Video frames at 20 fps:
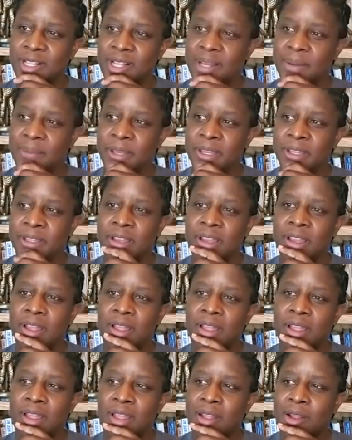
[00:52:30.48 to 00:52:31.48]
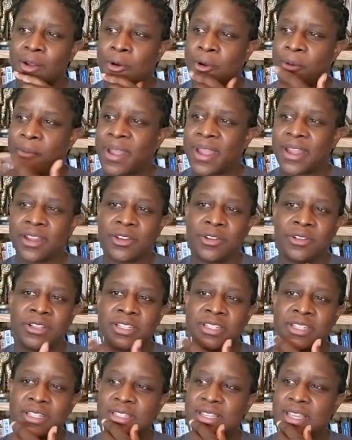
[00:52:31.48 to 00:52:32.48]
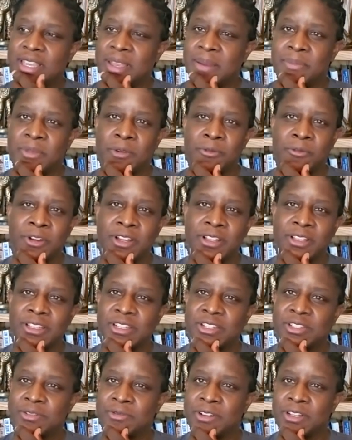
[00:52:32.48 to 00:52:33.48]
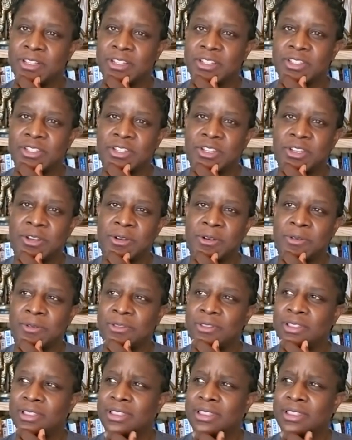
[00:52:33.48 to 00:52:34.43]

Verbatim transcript: I mean, Cormega, you listen to him, The Realness, The Realness too. Realness is a